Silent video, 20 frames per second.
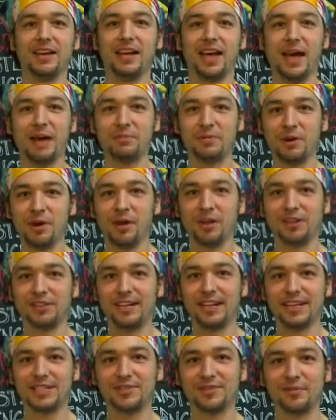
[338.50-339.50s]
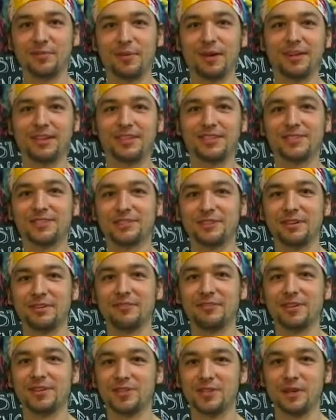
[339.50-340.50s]
Happy holidays from Elliott Street,
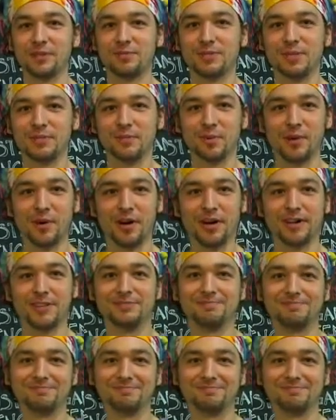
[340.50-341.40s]
Fish Chips and More.